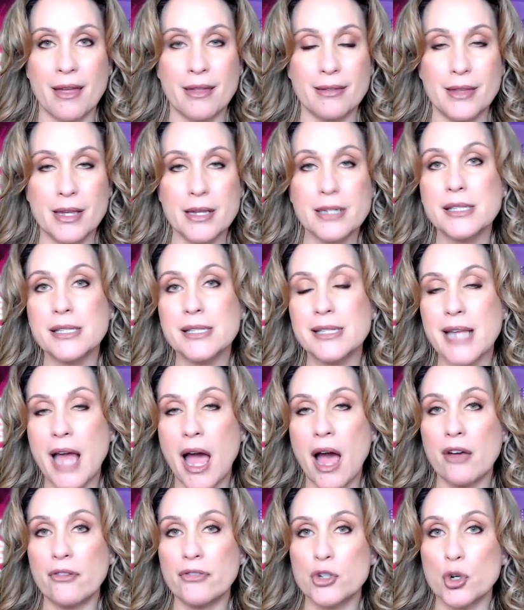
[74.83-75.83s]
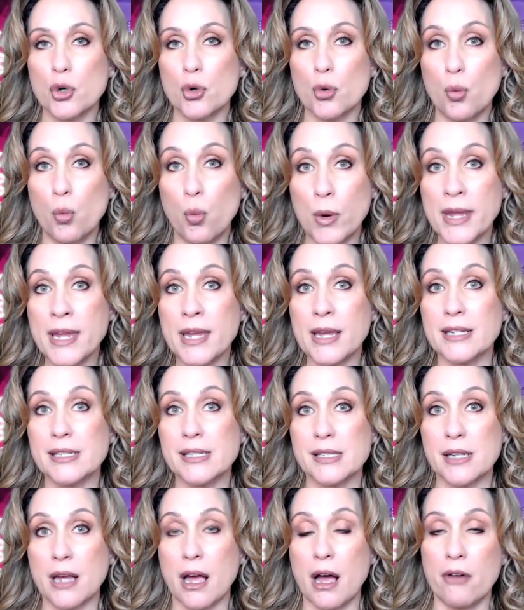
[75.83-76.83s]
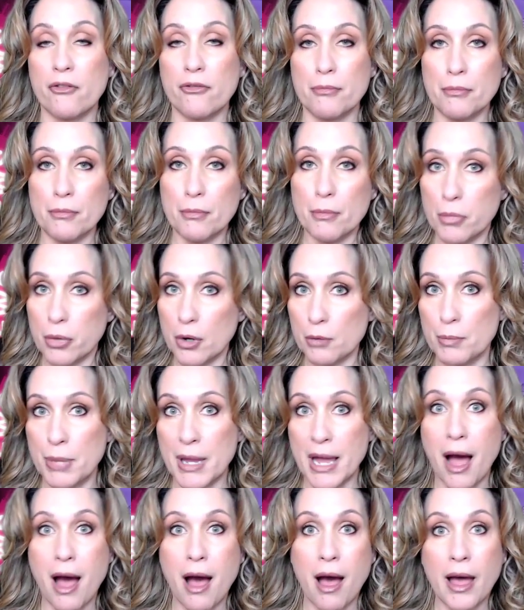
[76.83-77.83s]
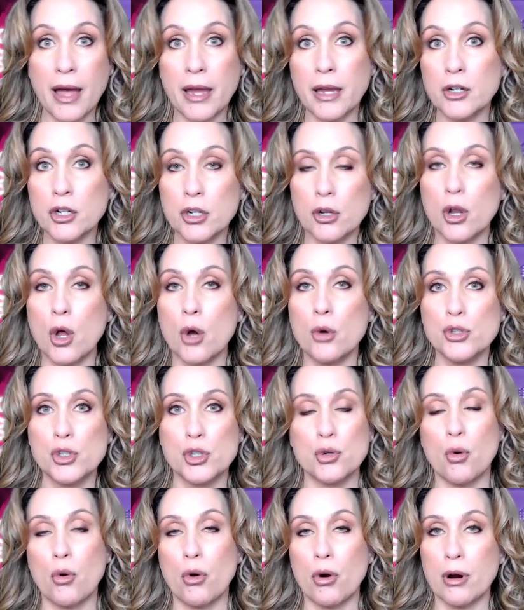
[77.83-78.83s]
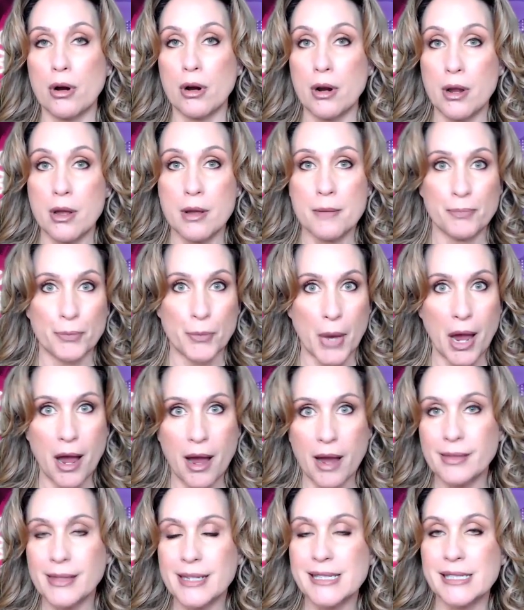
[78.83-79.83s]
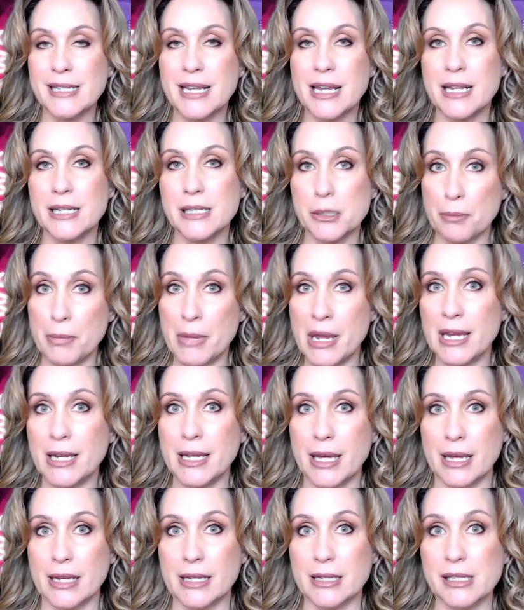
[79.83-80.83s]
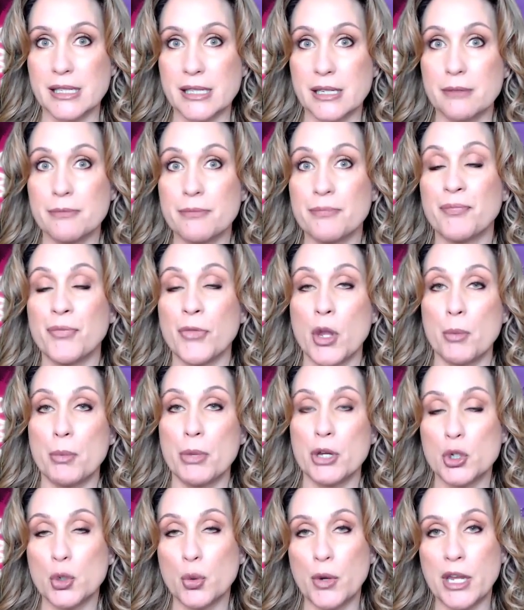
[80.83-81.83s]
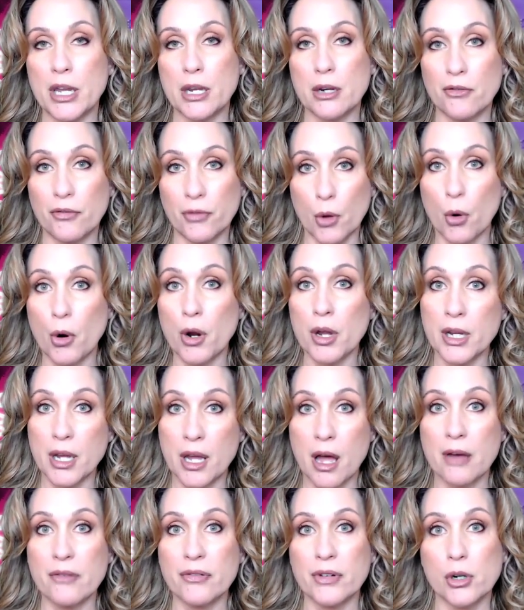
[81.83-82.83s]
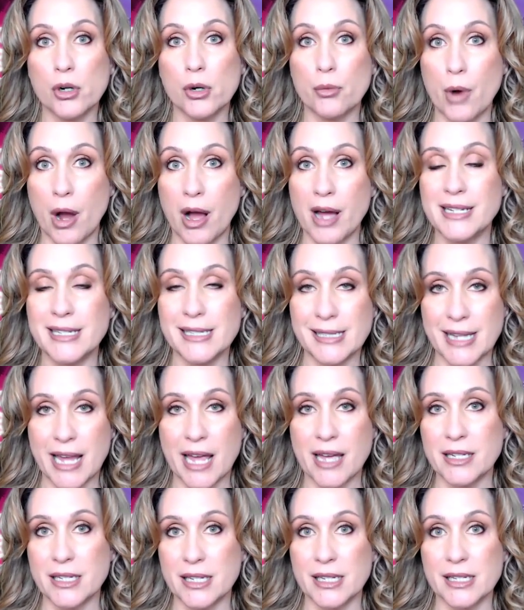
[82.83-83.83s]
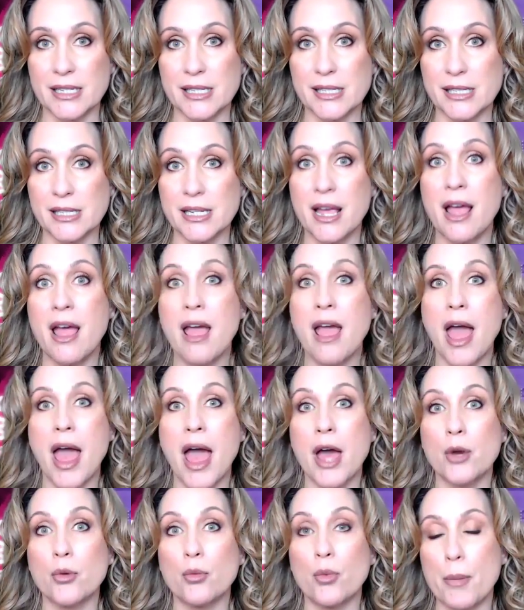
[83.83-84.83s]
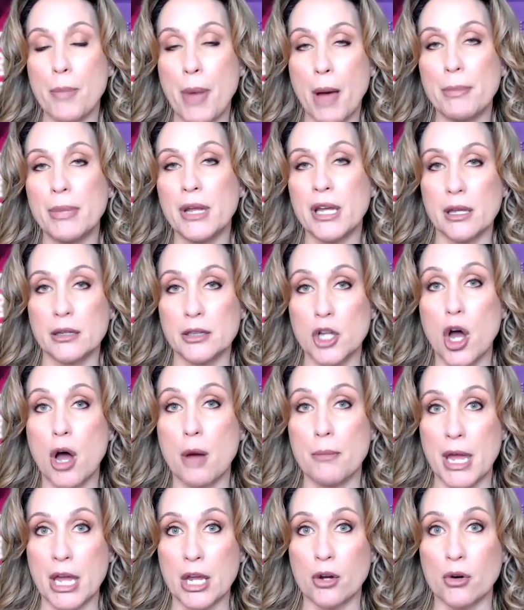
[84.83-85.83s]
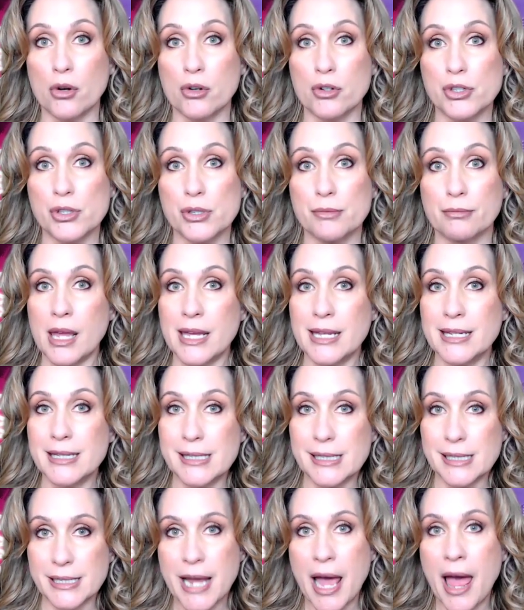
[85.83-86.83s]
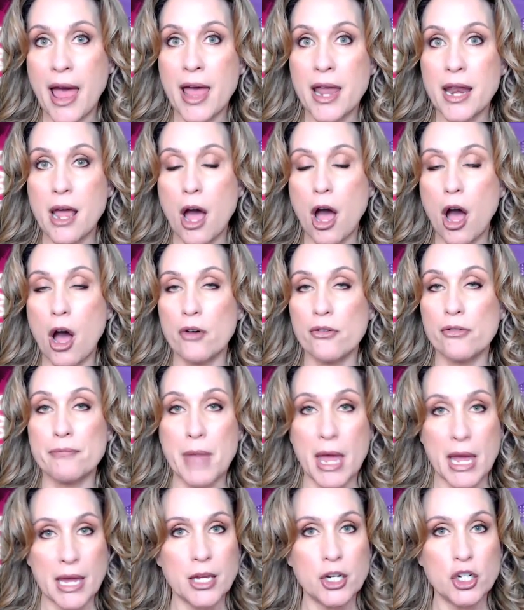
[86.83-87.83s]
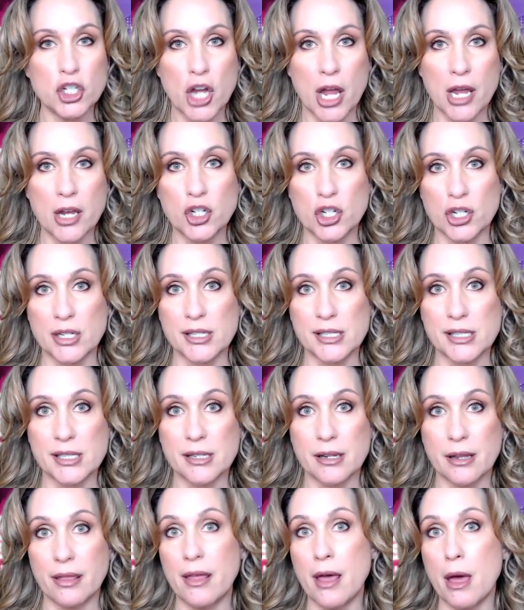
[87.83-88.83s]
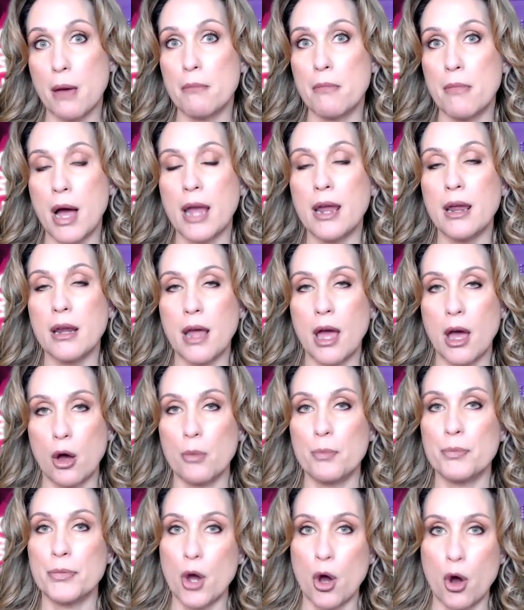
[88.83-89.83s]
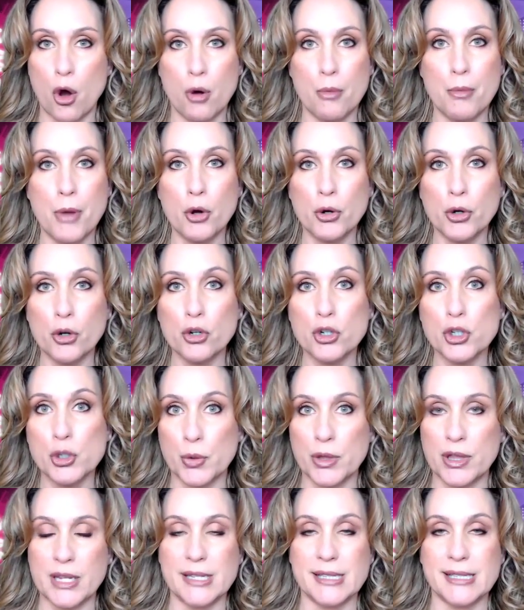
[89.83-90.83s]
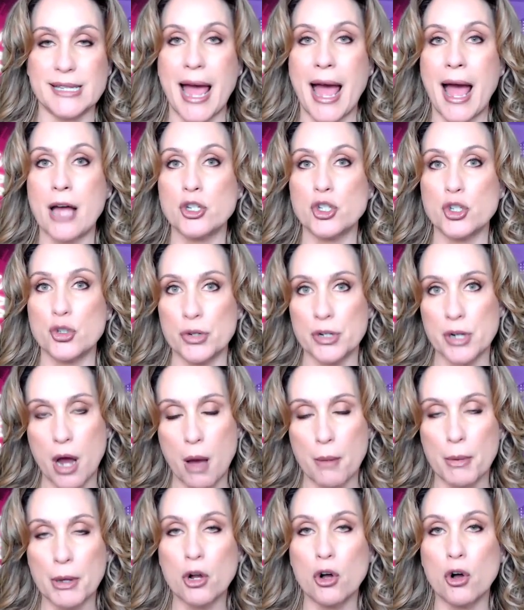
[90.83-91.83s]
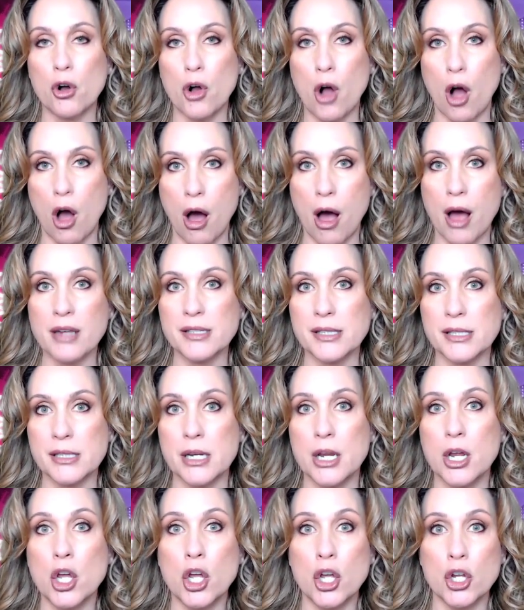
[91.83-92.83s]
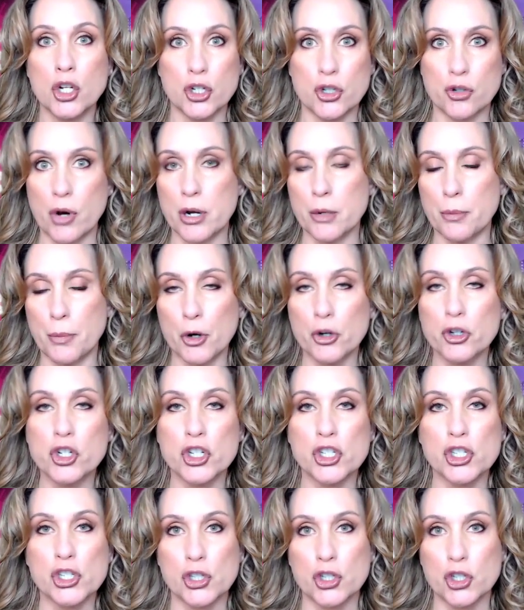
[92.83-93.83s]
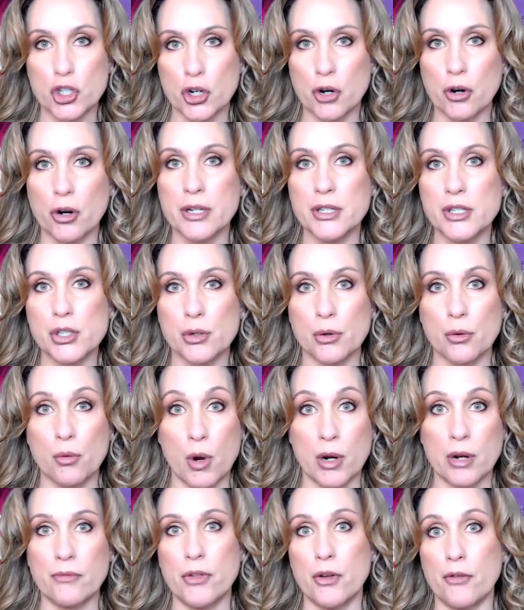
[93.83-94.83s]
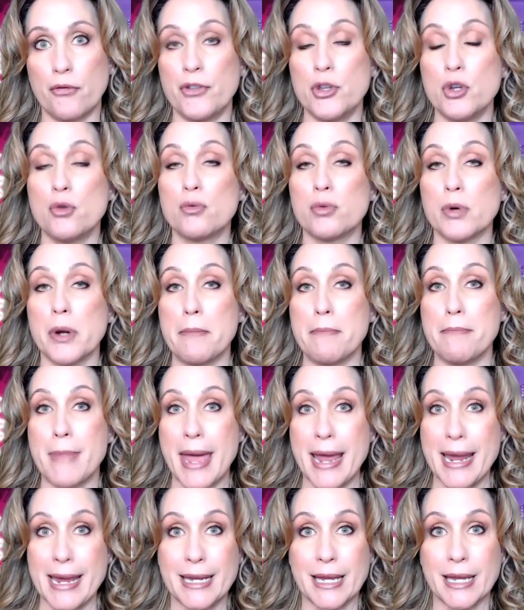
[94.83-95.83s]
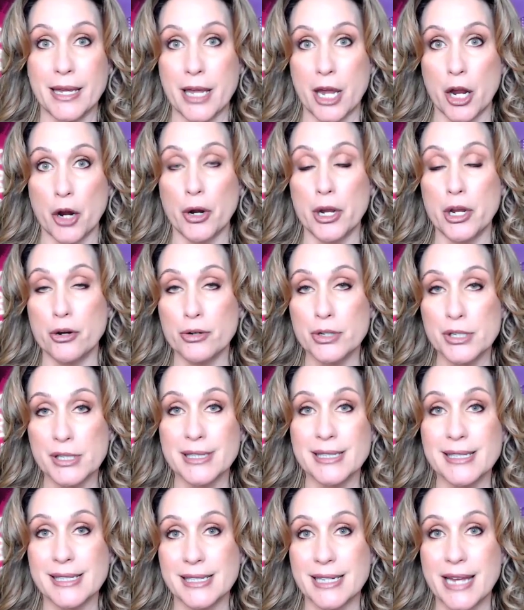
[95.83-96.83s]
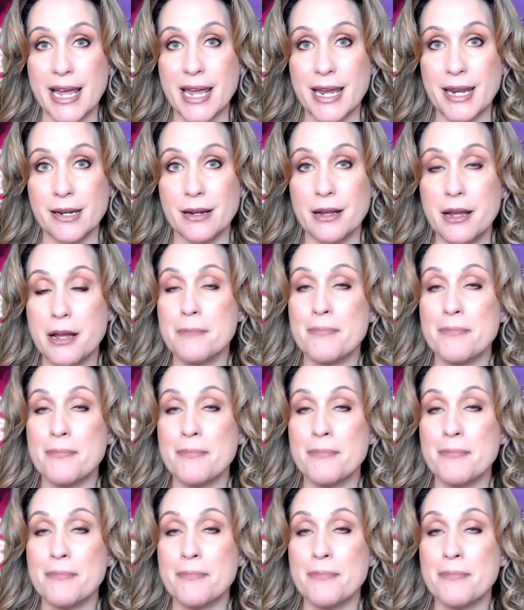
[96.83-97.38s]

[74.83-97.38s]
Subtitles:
This is after weeks of behind closed door, behind the scenes meetings between Florida Governor Ron DeSantis and Republican lawmakers. Instead of making changes that might help the homeowners with these astronomical costs to try to purchase insurance through one of the few remaining carriers in the state,